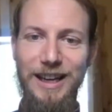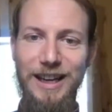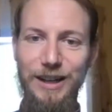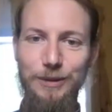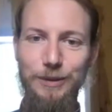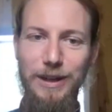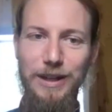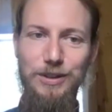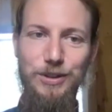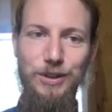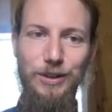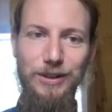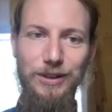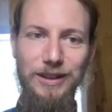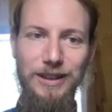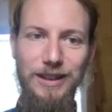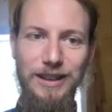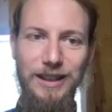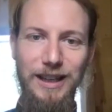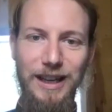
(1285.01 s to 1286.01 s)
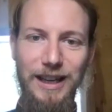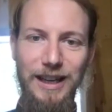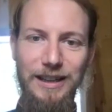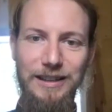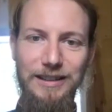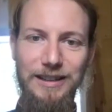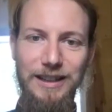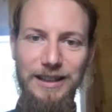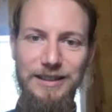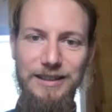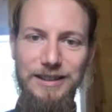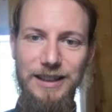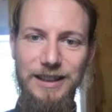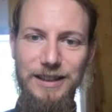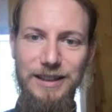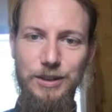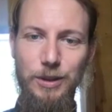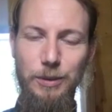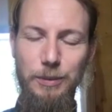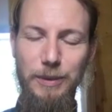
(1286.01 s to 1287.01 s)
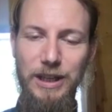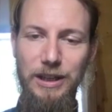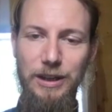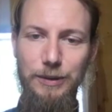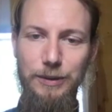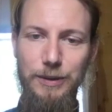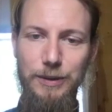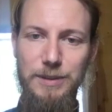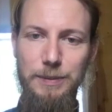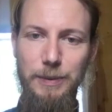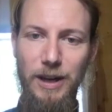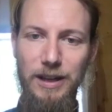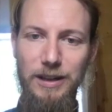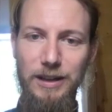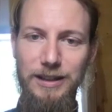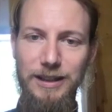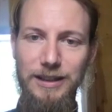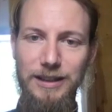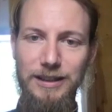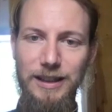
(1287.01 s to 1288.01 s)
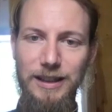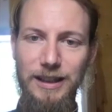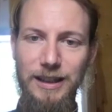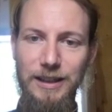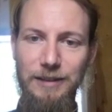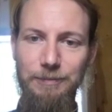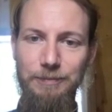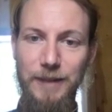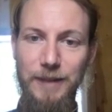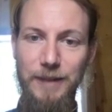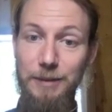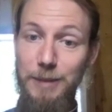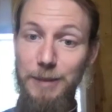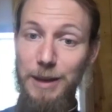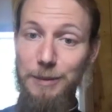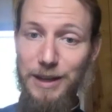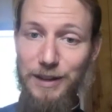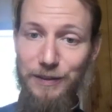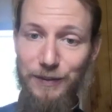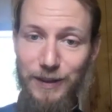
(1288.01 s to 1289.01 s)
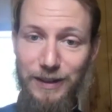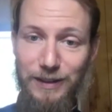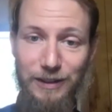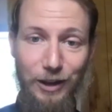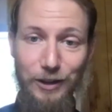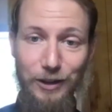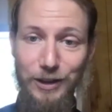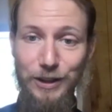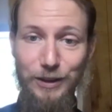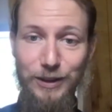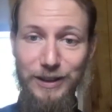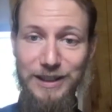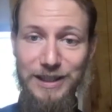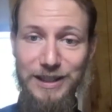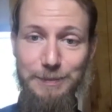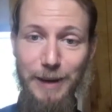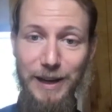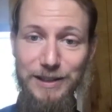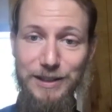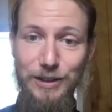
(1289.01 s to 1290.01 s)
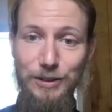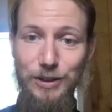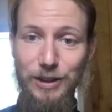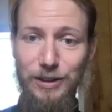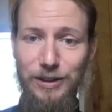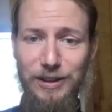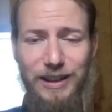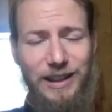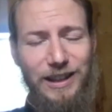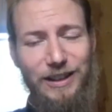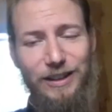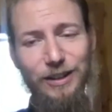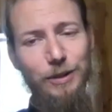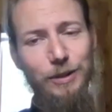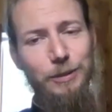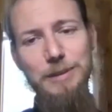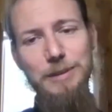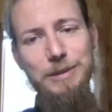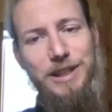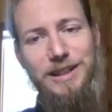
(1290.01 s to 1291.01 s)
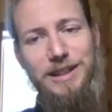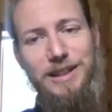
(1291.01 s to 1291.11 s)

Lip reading: Rachel, and that so many are responding and maybe even are hearing this message and thinking, oh, maybe